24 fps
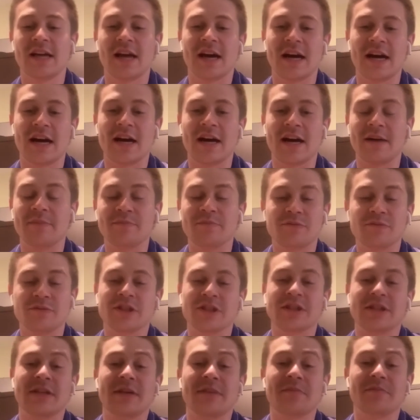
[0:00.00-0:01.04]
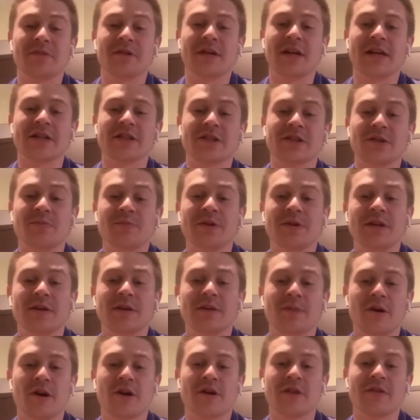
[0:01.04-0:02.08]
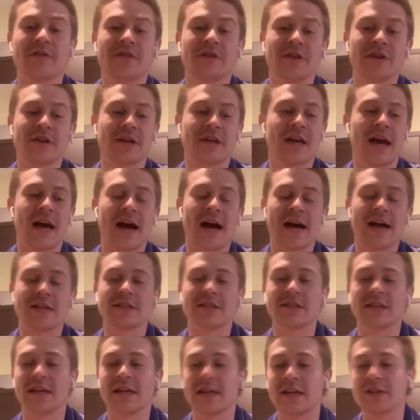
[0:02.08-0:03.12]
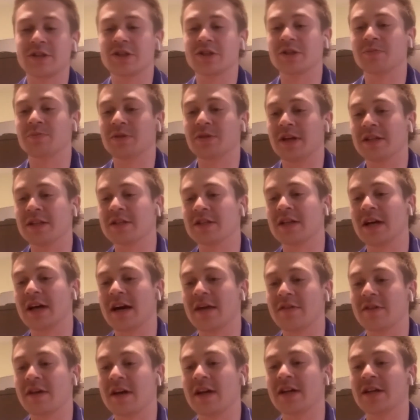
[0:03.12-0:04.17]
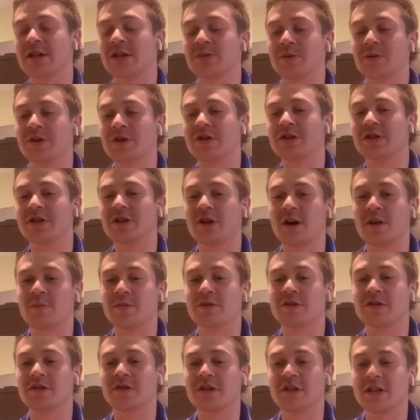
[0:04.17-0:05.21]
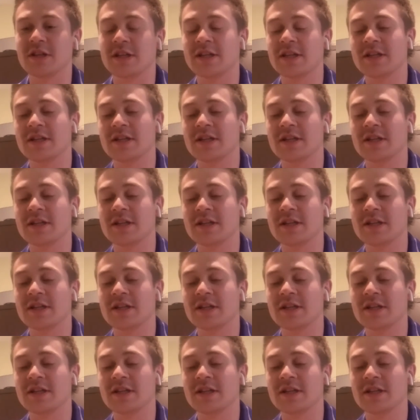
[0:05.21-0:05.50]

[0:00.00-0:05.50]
I'm just blessed to be a part of the cast, and I just blessed to have that experience and opportunity.